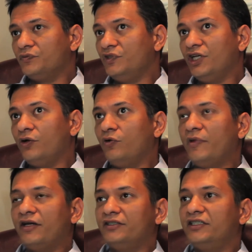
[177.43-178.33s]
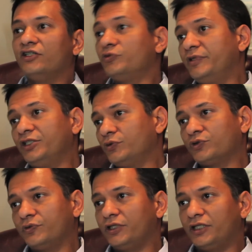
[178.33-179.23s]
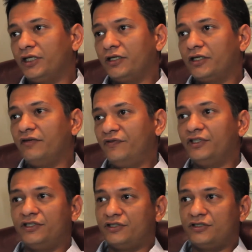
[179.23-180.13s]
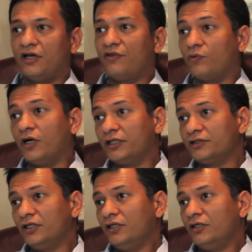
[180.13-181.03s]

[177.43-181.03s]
no amount of sales pitch was really going to convince us otherwise.